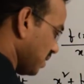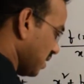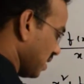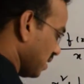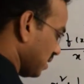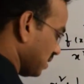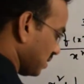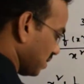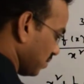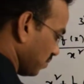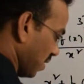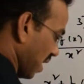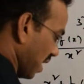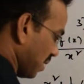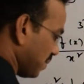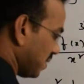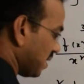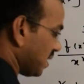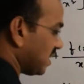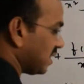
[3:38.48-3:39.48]
are some
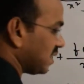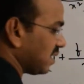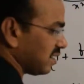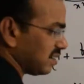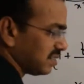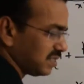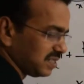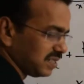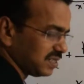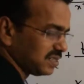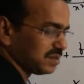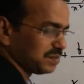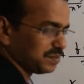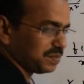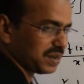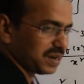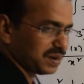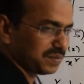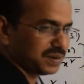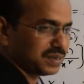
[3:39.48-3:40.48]
arbitrary constants.
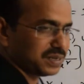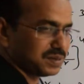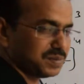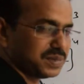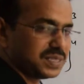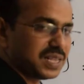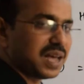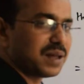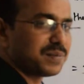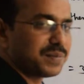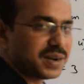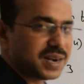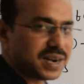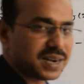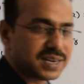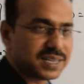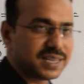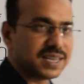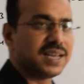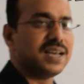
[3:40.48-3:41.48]
Parameter means
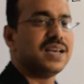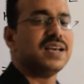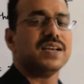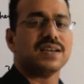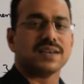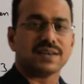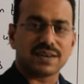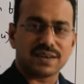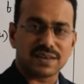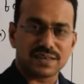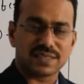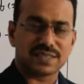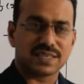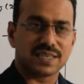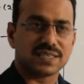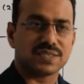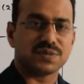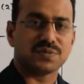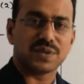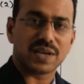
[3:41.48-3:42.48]
arbitrary
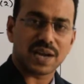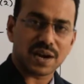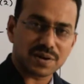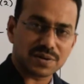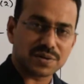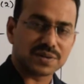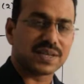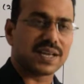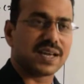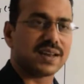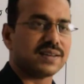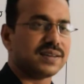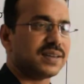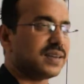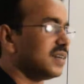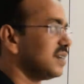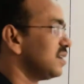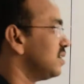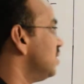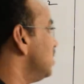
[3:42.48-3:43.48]
constants. We have to
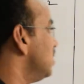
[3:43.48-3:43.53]
calculate.